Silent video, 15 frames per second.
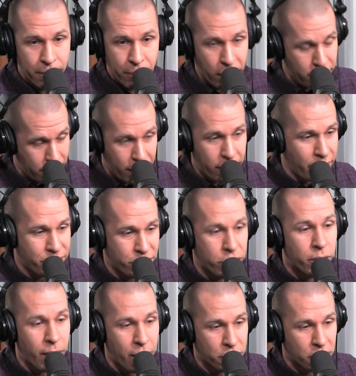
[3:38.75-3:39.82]
But as
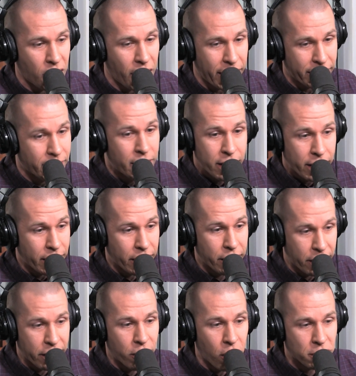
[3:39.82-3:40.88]
you outline,
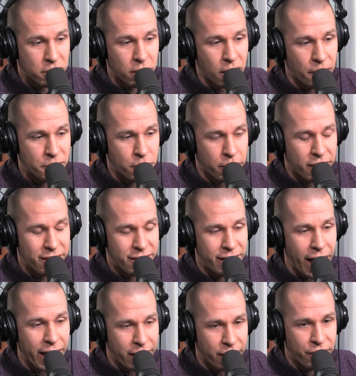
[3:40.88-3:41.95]
it, it also comes with its
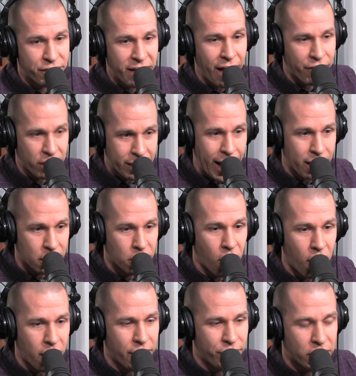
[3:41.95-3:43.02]
negatives having that
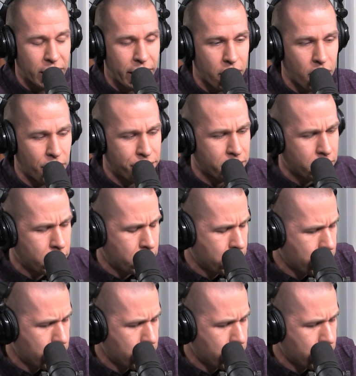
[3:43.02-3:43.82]
long of a layoff.